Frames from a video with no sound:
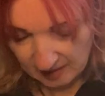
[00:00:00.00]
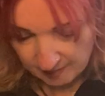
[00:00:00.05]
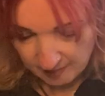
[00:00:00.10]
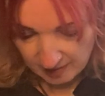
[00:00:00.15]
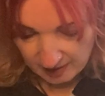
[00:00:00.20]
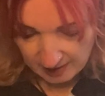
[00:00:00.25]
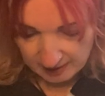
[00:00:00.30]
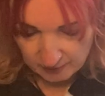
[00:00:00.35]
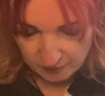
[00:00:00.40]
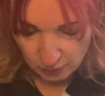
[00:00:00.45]
But
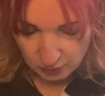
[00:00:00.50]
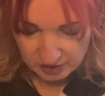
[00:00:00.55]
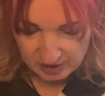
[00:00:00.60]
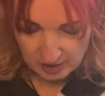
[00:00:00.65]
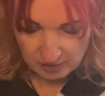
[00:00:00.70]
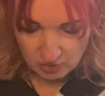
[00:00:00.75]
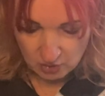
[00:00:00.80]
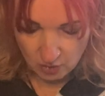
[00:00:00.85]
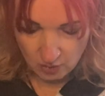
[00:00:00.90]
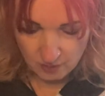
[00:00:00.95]
then I've also
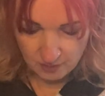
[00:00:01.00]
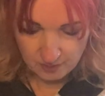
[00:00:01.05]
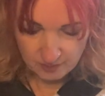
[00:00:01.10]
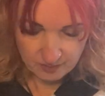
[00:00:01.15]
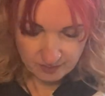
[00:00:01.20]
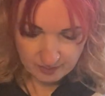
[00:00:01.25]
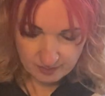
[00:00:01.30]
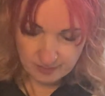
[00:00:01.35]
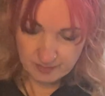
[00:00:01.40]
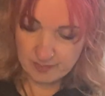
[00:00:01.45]
got
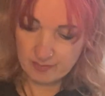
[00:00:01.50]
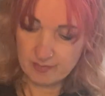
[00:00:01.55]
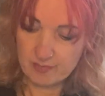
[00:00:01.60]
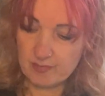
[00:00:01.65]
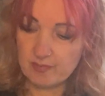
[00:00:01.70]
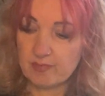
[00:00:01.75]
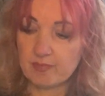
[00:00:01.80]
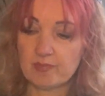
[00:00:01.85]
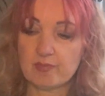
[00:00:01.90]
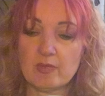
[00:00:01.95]

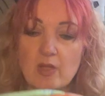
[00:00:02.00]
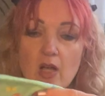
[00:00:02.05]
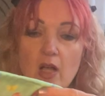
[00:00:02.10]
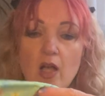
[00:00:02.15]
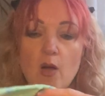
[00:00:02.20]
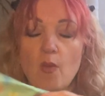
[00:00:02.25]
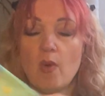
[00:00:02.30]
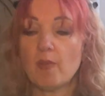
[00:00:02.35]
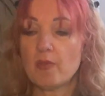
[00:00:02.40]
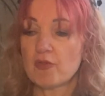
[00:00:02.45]

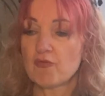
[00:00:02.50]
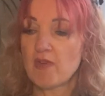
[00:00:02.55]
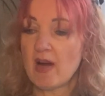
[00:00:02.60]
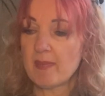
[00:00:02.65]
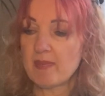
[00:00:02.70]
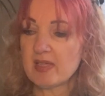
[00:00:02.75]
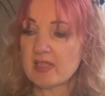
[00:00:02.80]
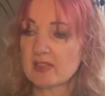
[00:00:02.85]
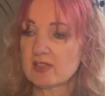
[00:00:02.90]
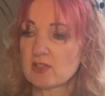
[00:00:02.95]
one with rabbits